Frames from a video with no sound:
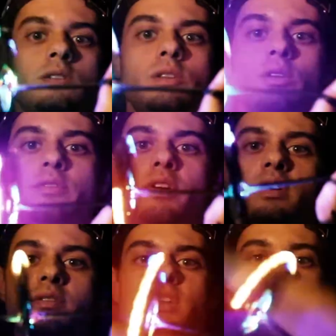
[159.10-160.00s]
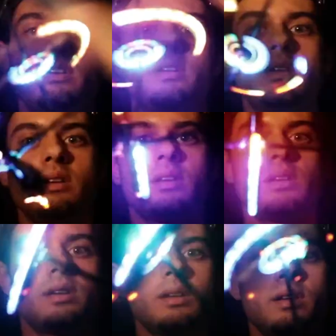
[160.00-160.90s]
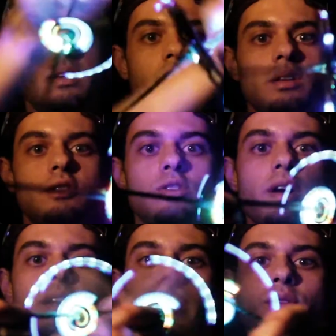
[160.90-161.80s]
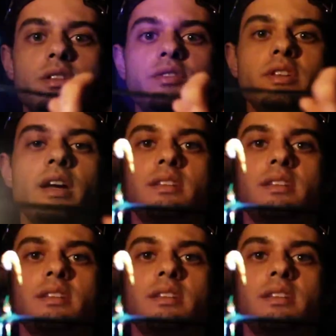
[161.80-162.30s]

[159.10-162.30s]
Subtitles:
So the fun of it is trying out different